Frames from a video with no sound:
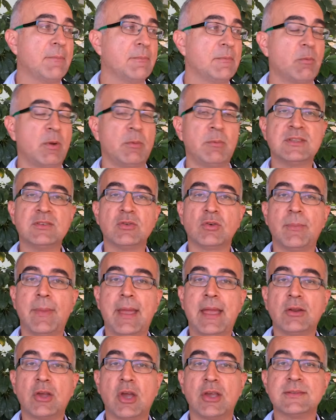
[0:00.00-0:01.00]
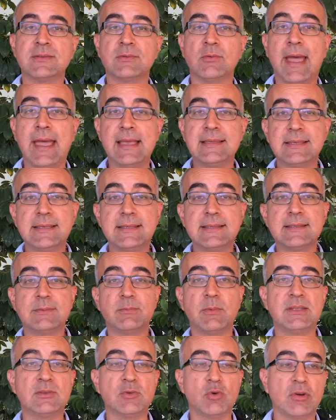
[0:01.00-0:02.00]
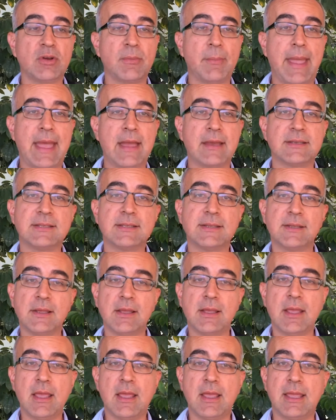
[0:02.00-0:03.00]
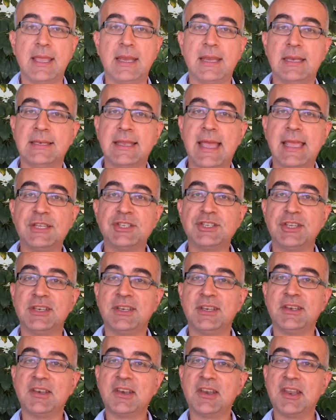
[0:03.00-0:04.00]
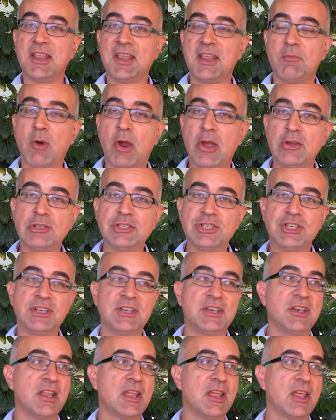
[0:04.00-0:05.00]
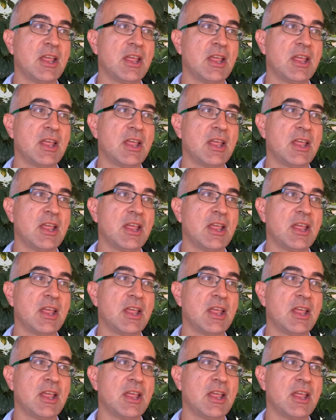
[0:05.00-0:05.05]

When we talk about coastal hazards, we talk about inundation, erosion,